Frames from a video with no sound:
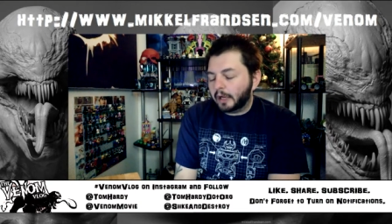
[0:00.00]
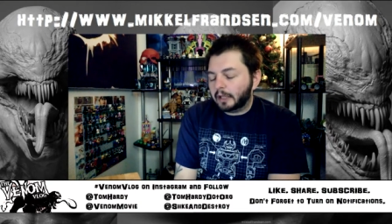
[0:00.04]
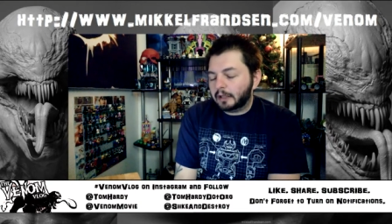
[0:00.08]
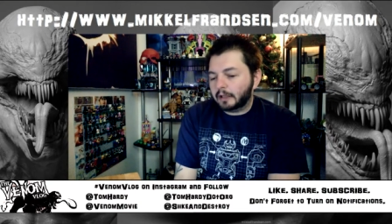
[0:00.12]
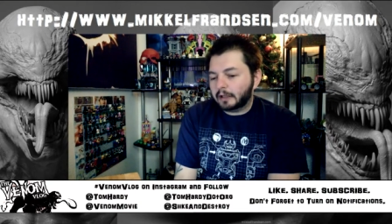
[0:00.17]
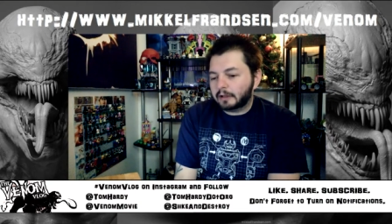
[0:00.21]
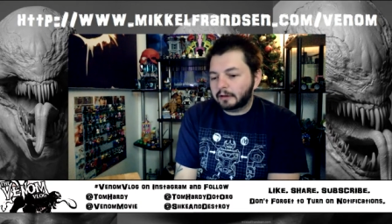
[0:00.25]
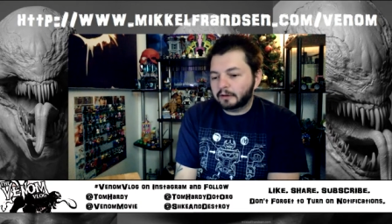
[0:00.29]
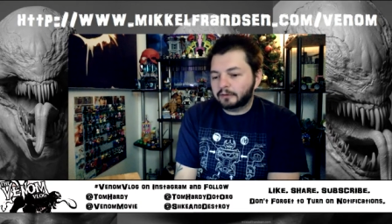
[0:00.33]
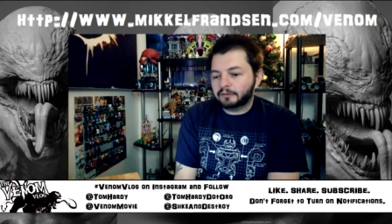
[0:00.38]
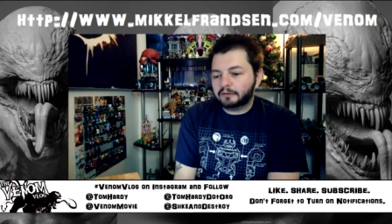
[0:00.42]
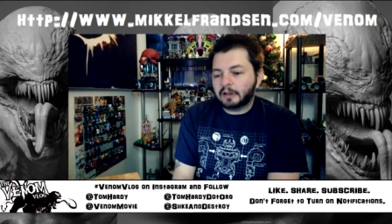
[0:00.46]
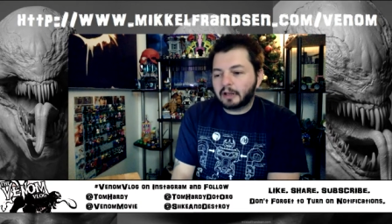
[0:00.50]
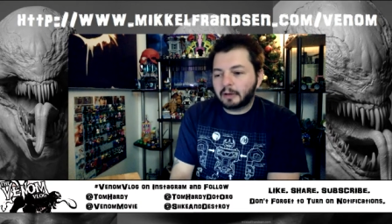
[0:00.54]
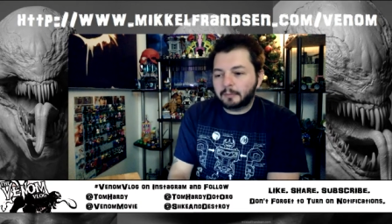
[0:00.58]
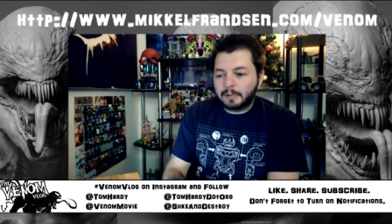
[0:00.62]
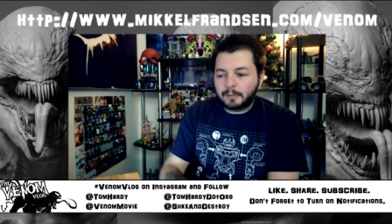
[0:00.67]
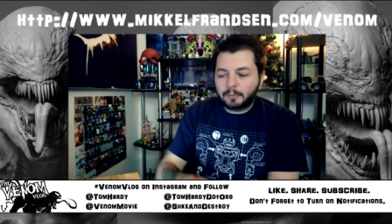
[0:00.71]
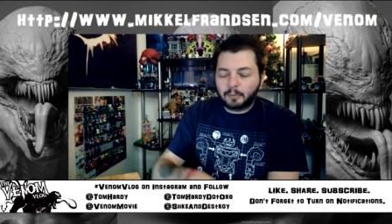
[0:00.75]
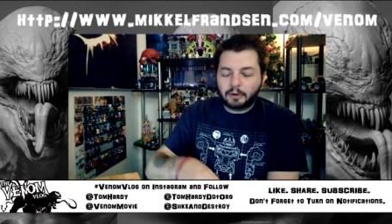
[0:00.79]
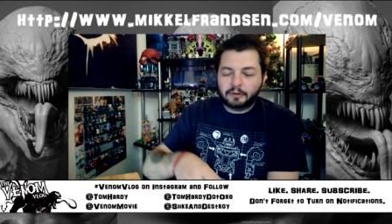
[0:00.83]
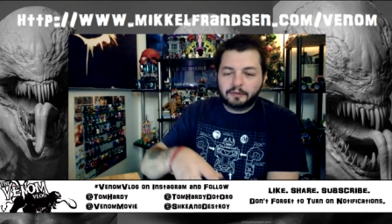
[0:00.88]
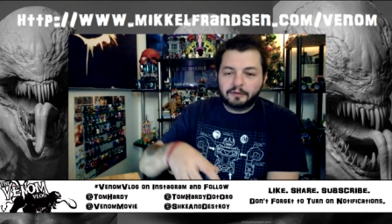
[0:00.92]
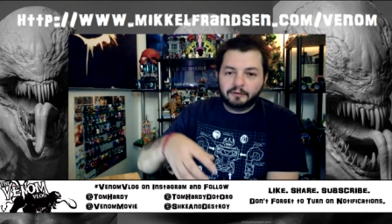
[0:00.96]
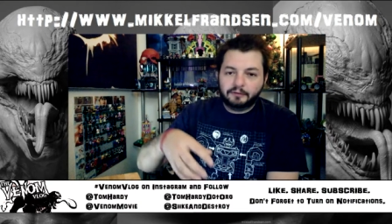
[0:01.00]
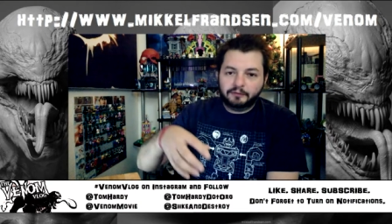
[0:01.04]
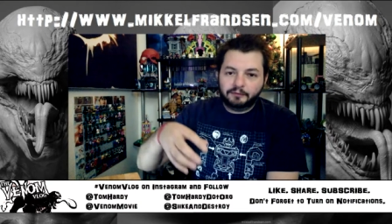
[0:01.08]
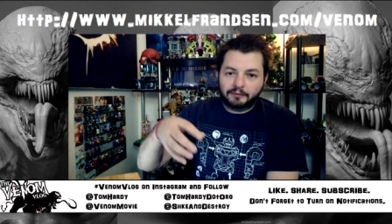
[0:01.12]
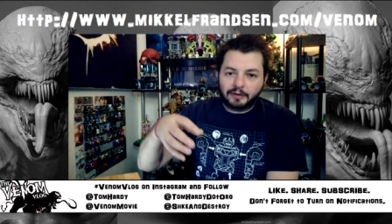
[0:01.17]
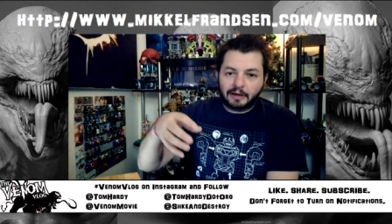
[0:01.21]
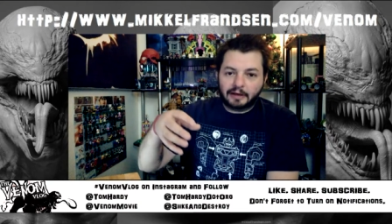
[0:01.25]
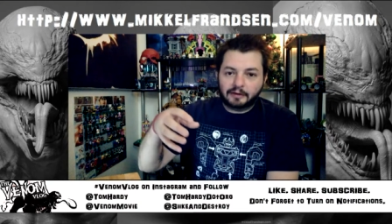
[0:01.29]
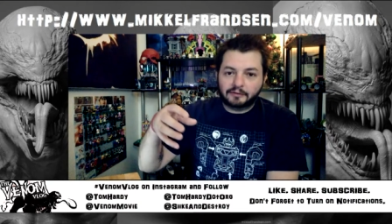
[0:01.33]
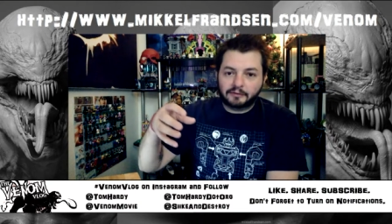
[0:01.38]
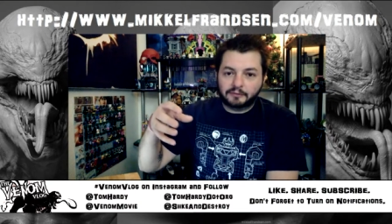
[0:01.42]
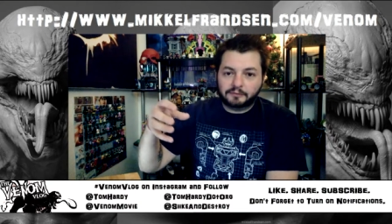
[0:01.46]
Like there's a lot of people out there
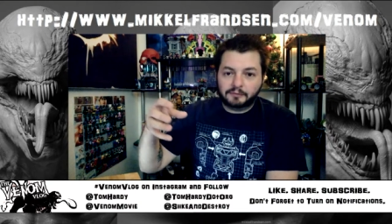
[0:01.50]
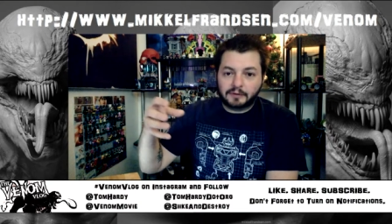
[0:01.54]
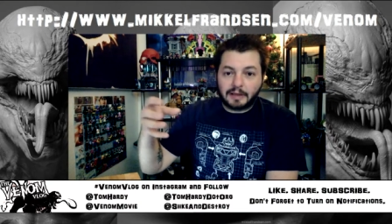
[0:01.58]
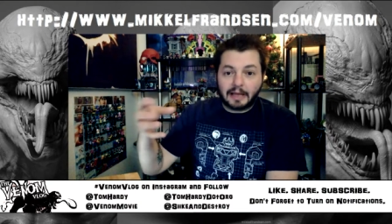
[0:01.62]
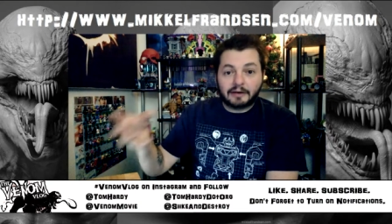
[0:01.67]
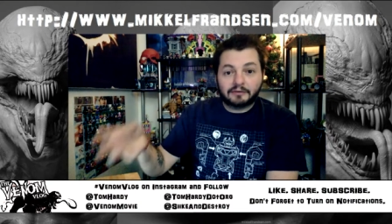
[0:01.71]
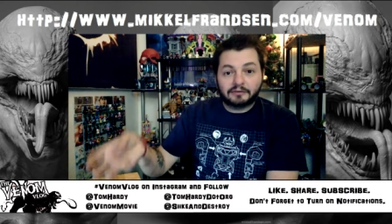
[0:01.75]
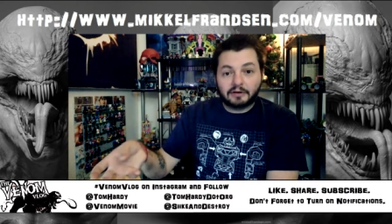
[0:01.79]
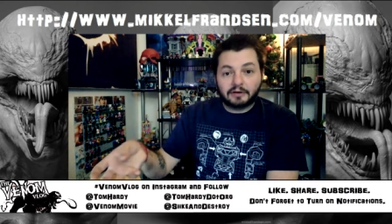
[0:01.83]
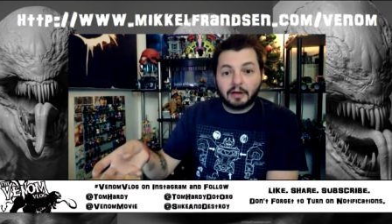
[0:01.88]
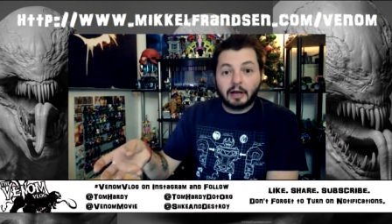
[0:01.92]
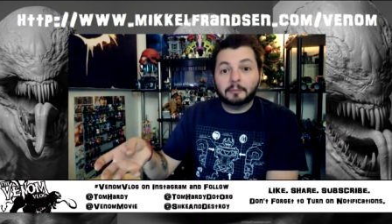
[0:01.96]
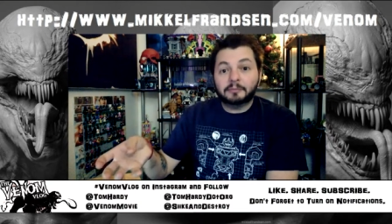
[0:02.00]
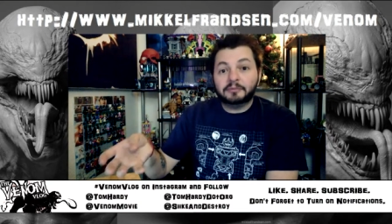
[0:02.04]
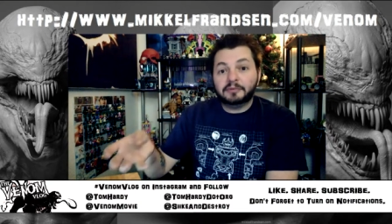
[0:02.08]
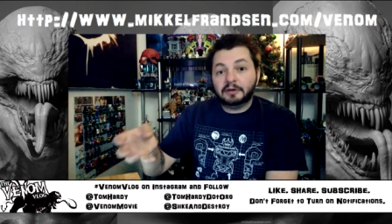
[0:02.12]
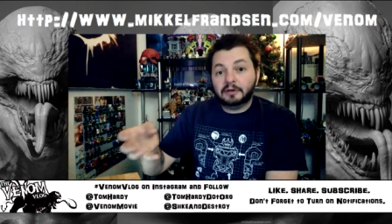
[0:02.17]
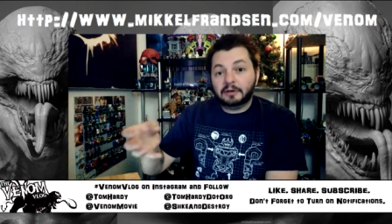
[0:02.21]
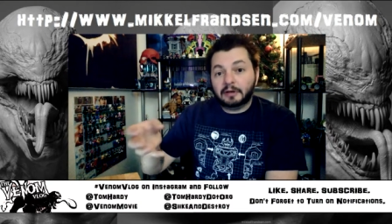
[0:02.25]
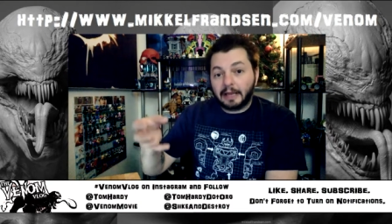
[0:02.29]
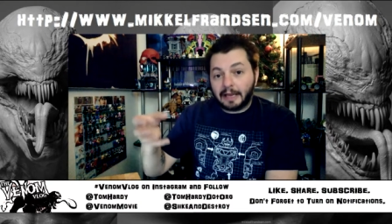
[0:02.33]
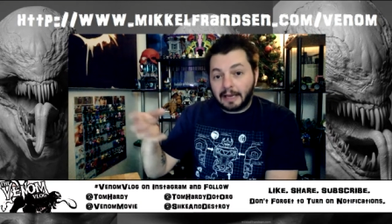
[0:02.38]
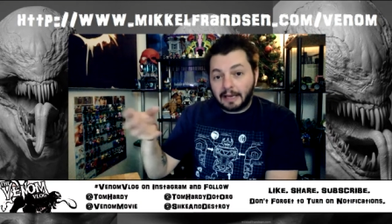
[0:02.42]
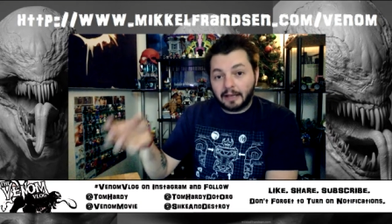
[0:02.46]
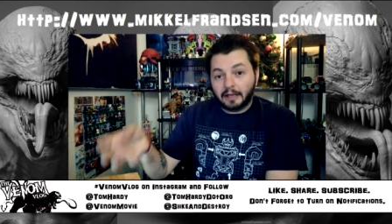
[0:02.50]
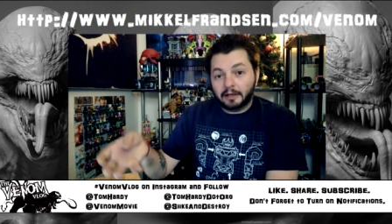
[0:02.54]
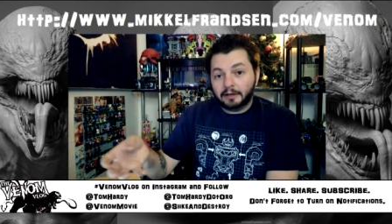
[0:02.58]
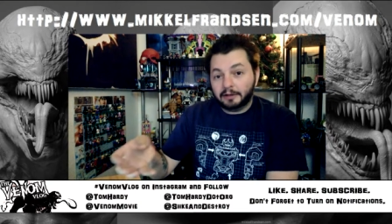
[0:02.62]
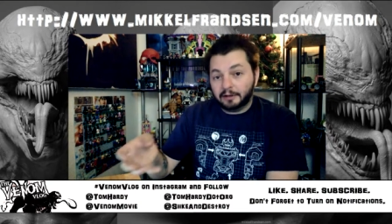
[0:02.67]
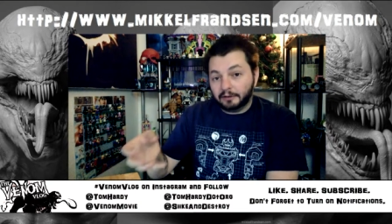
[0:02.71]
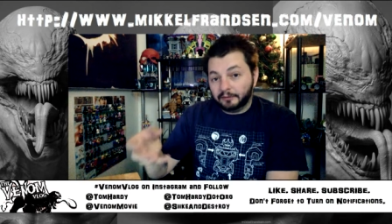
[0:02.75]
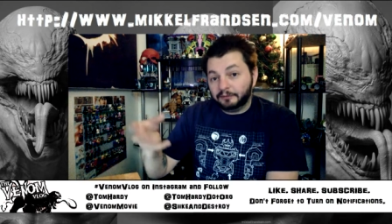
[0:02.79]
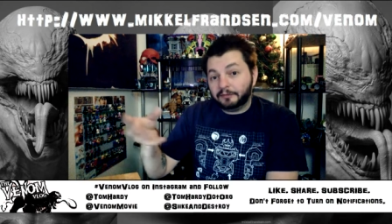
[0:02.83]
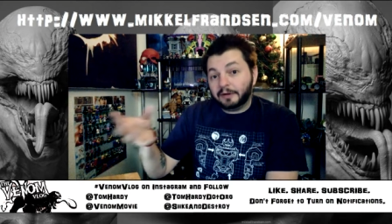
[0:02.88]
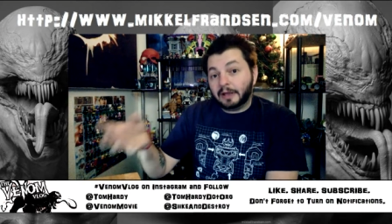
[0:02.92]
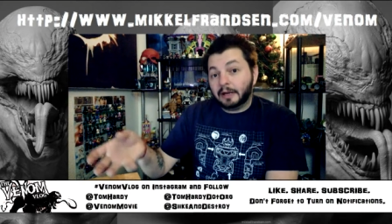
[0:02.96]
fans of Flash Thompson, eh, you
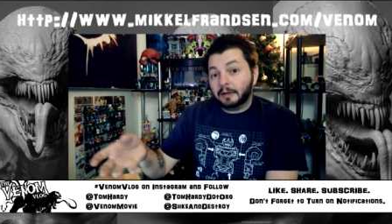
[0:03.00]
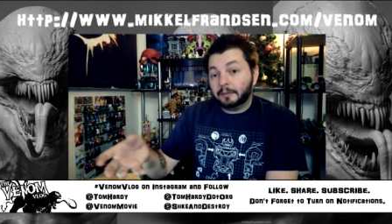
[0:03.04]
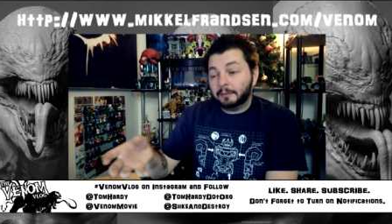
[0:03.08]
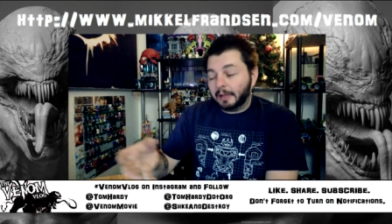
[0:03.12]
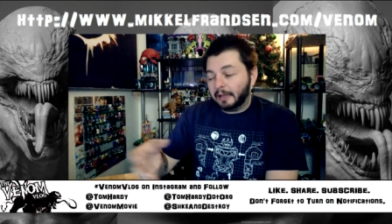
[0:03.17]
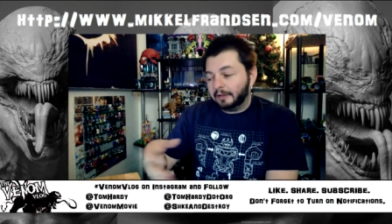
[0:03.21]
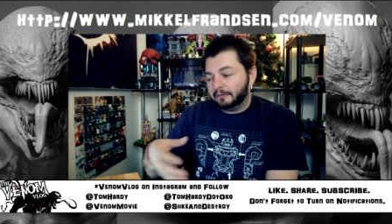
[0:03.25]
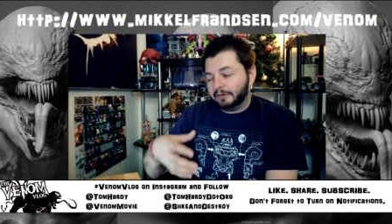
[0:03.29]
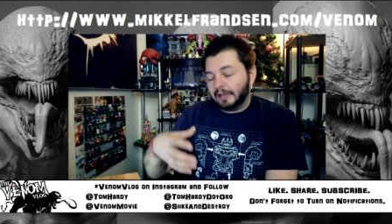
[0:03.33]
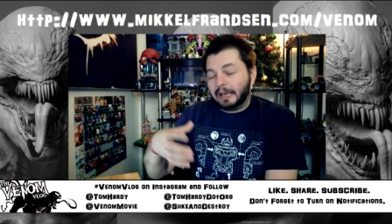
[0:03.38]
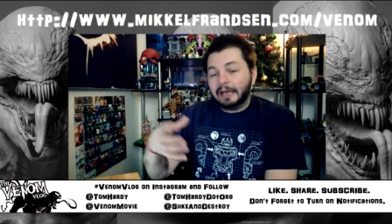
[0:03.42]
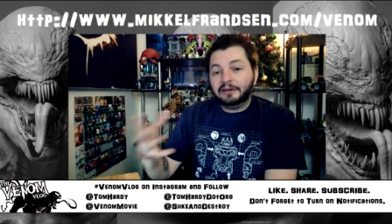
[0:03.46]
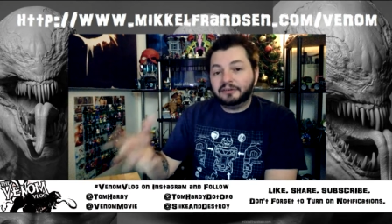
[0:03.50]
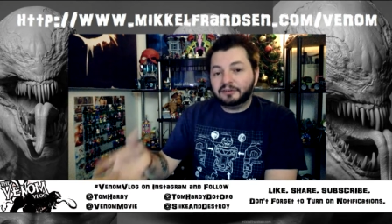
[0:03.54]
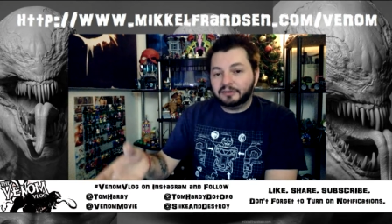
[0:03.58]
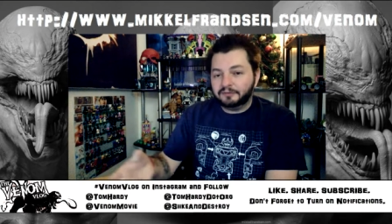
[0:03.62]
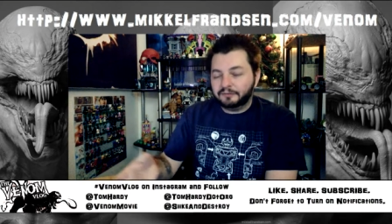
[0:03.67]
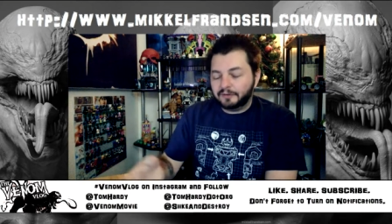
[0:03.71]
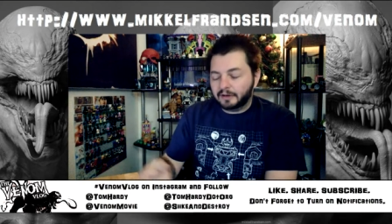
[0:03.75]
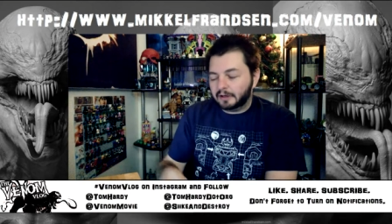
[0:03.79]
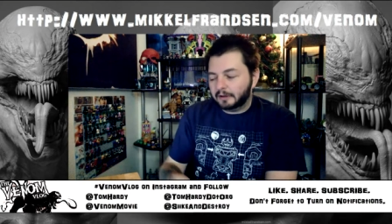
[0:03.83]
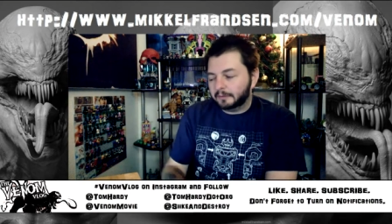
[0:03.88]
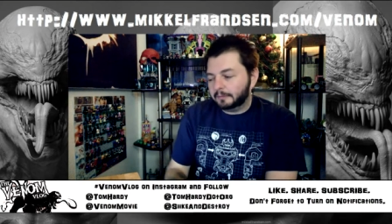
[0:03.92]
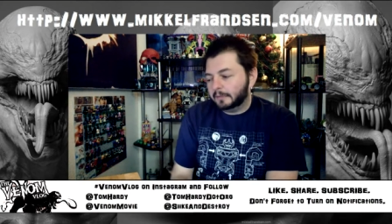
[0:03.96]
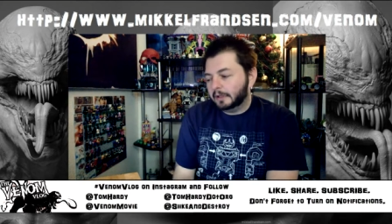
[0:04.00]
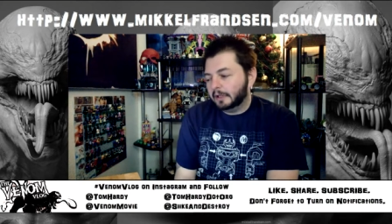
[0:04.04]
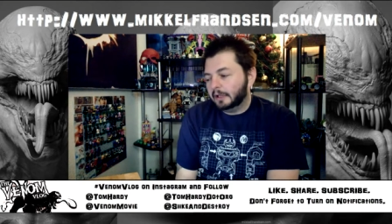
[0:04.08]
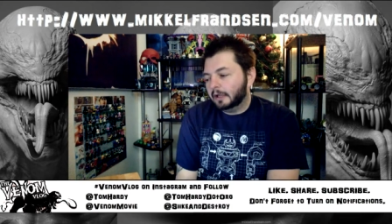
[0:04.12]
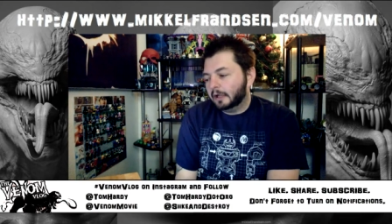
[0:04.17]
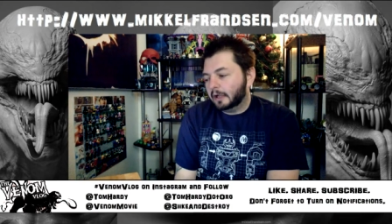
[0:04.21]
know, Venom as Agent Venom.